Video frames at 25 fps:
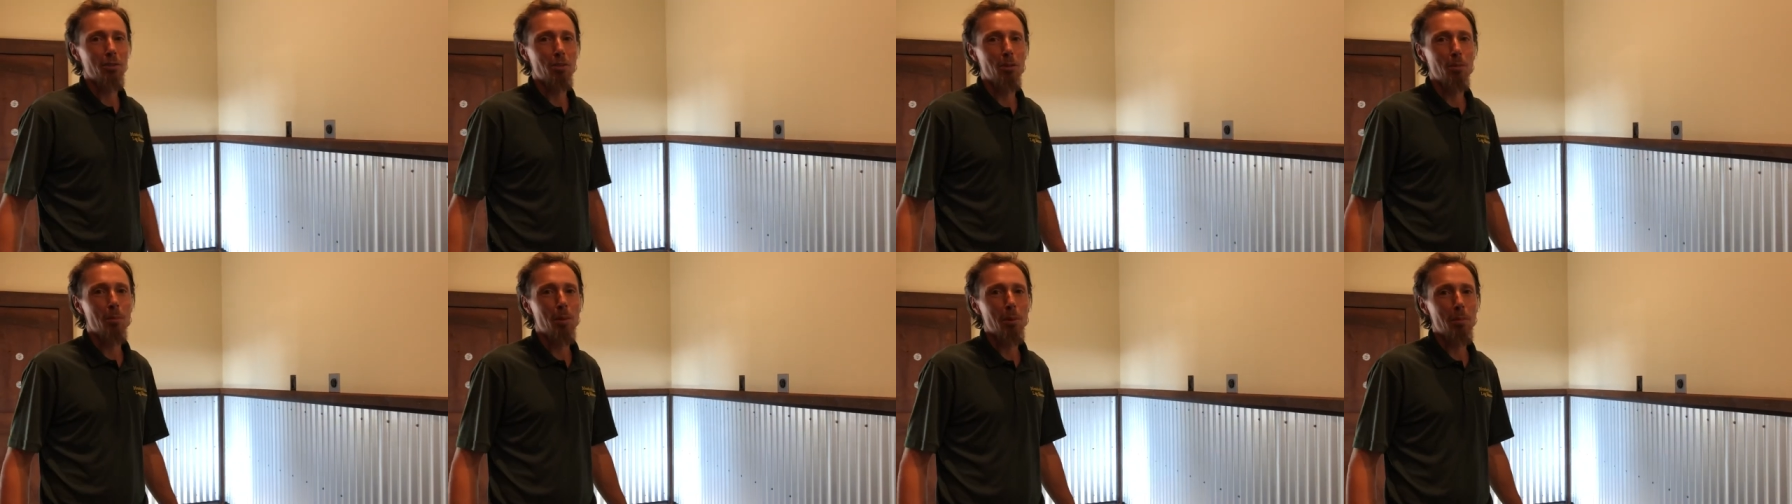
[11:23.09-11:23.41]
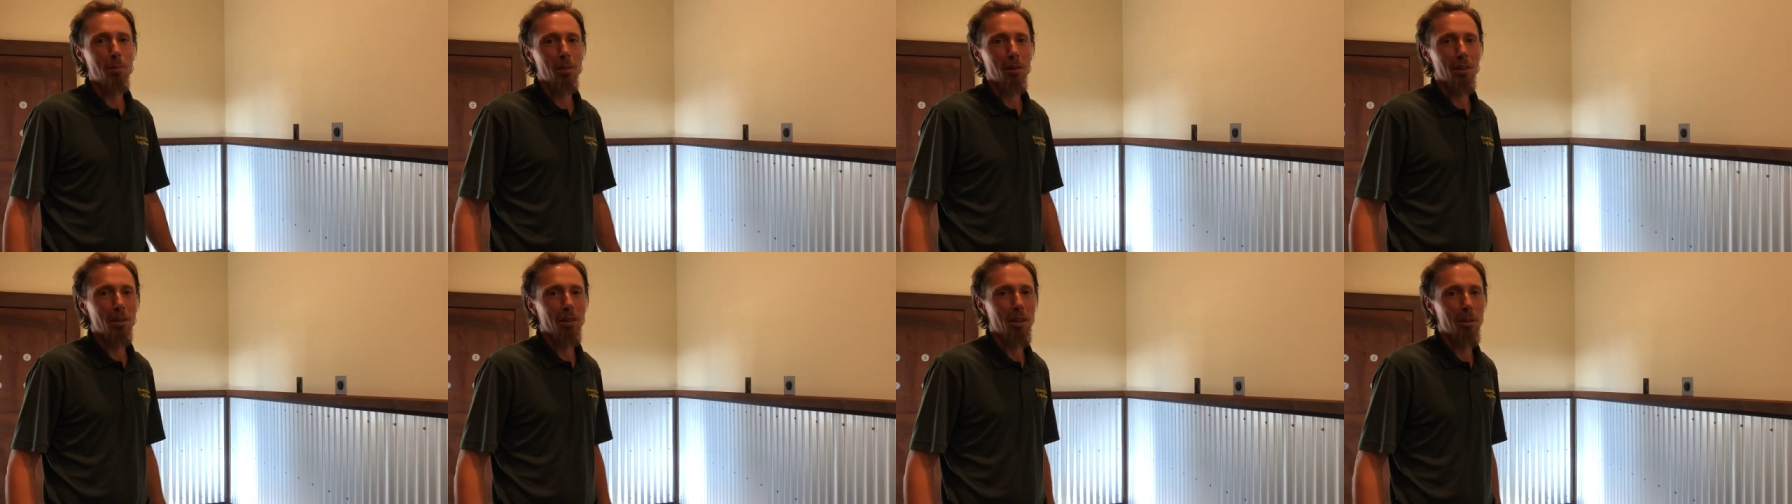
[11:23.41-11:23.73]
for
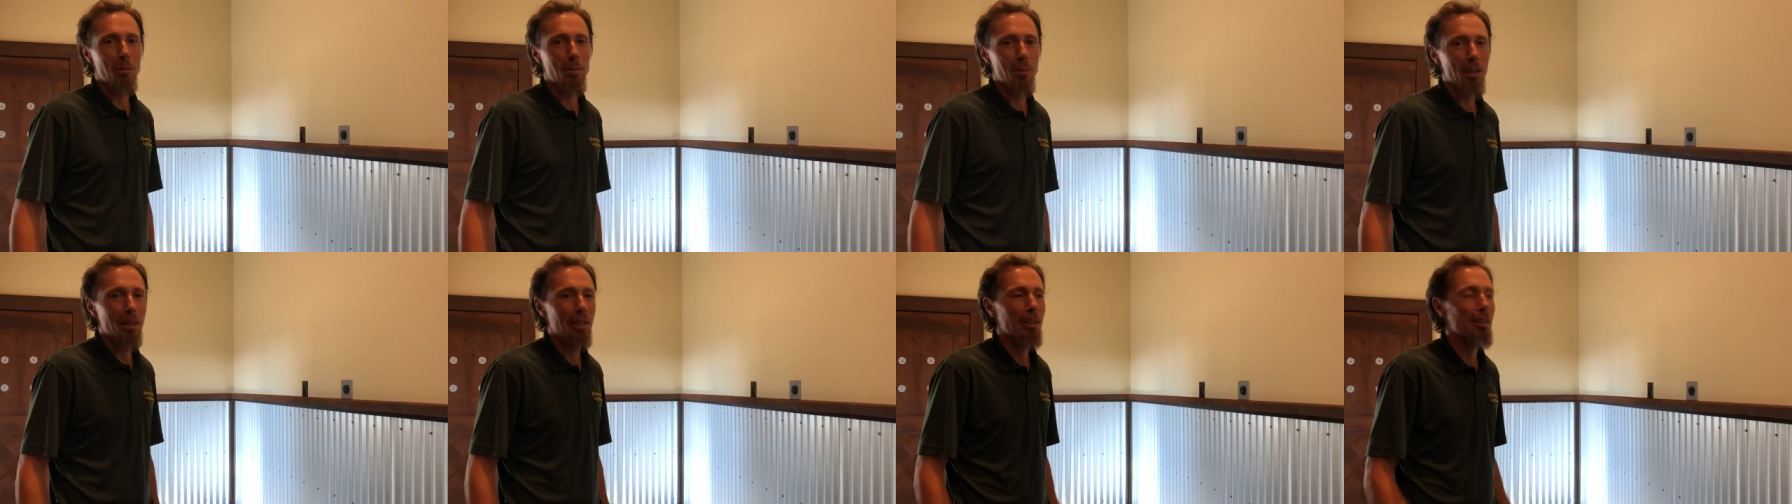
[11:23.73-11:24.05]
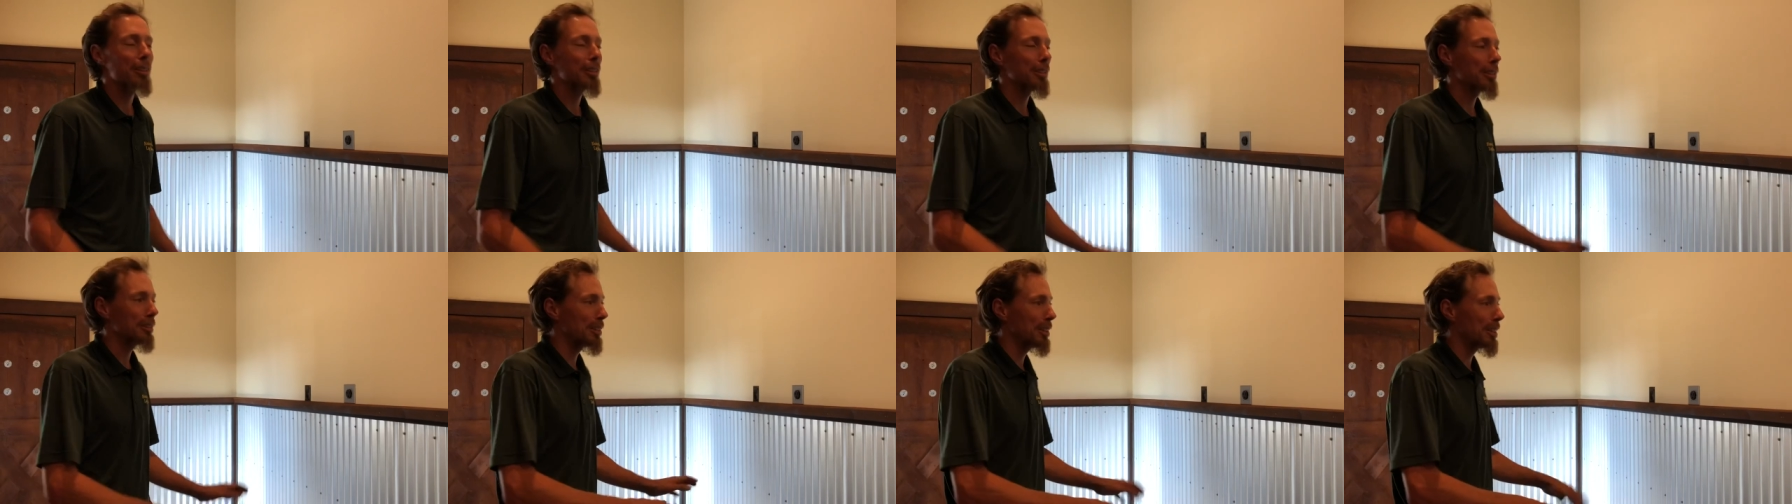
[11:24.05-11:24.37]
people to come
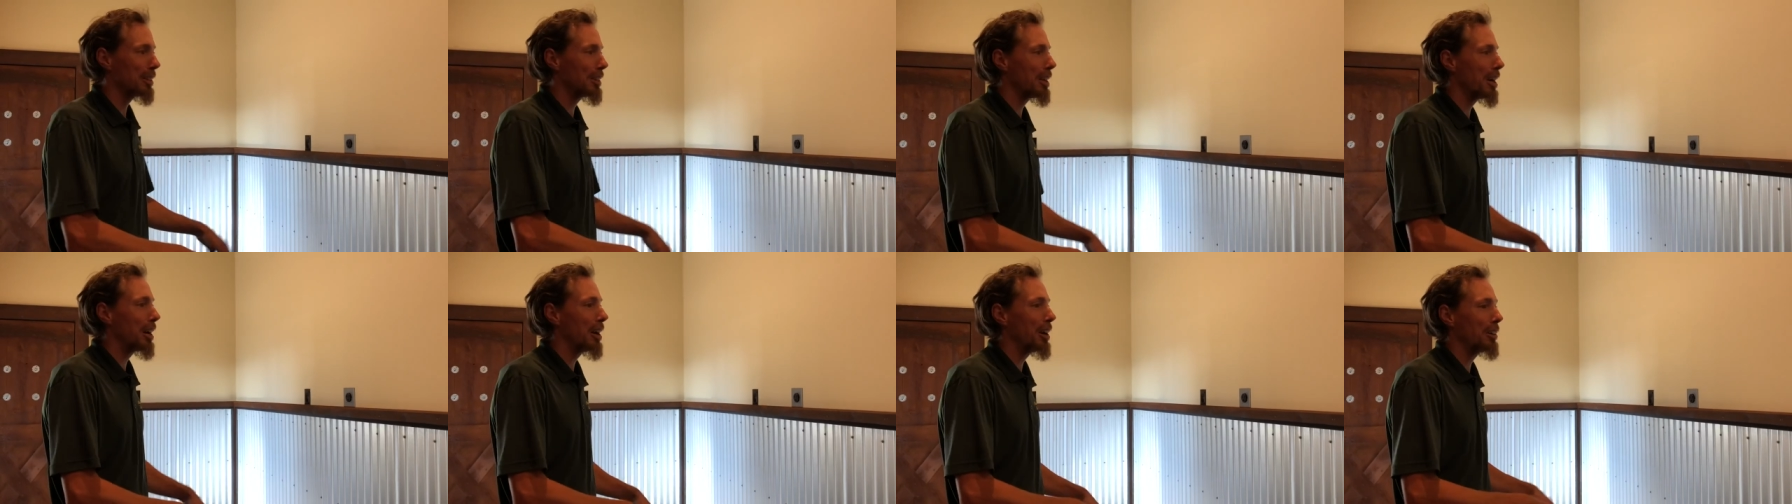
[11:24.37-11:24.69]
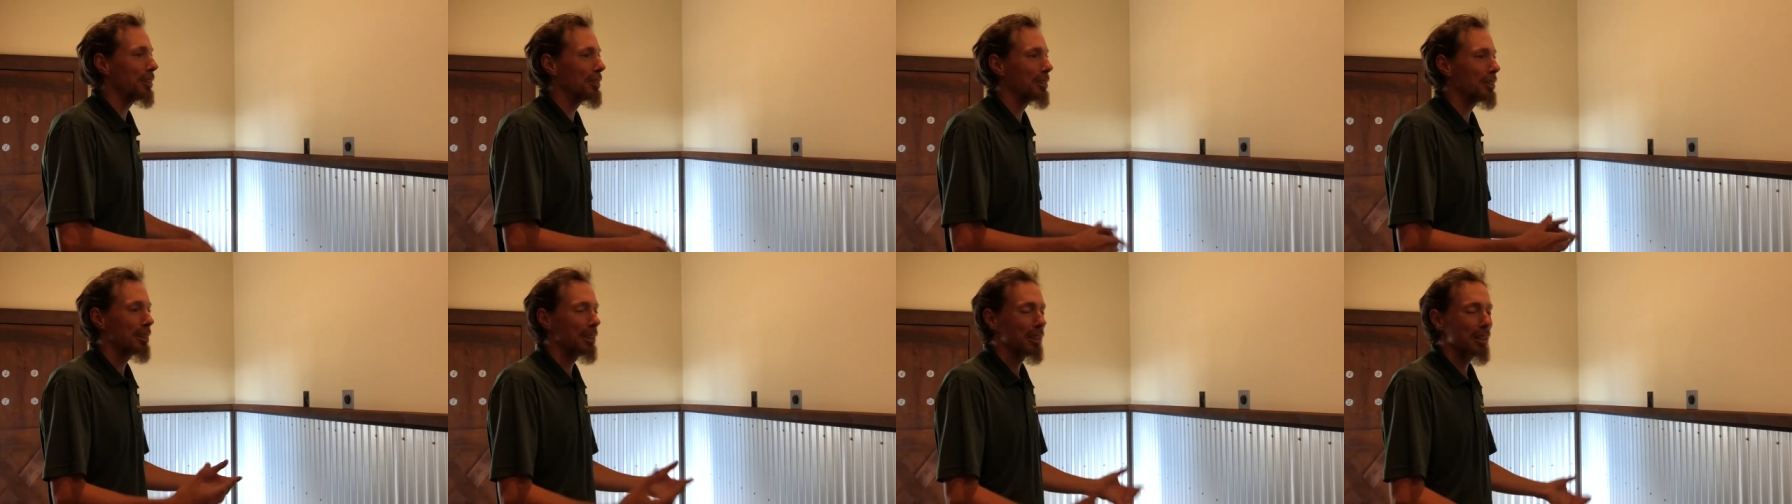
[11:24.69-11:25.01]
in, sit
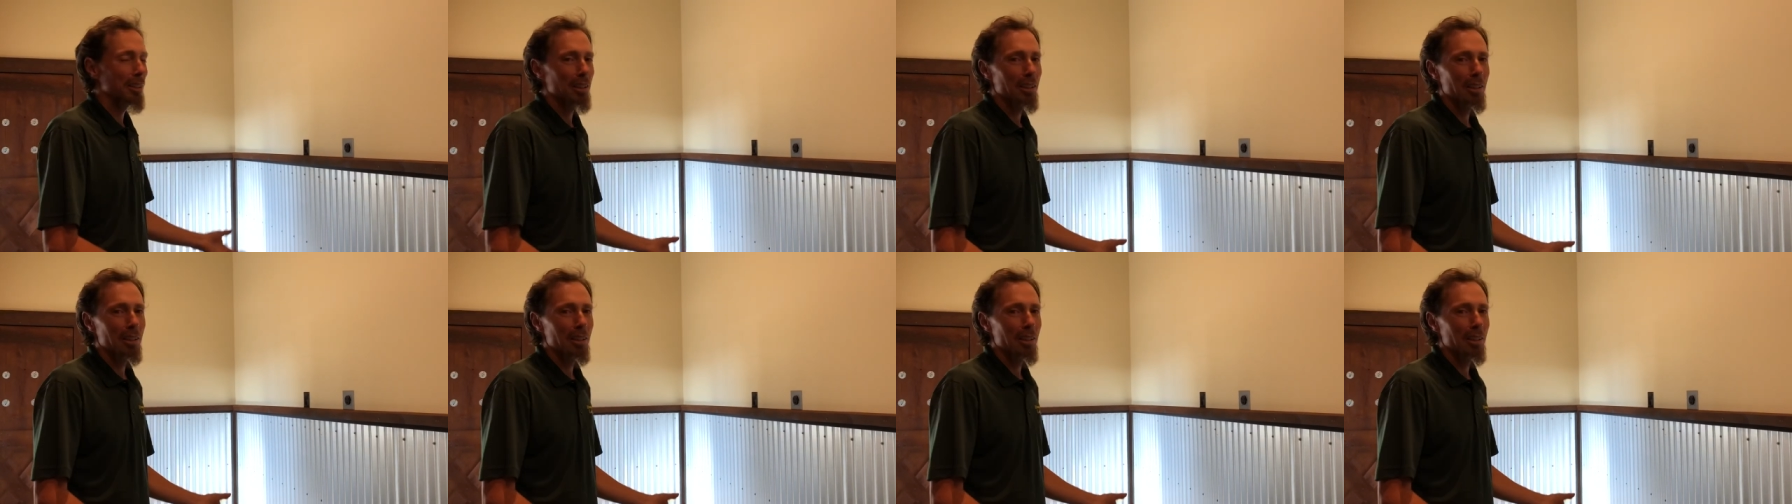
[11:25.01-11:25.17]
down,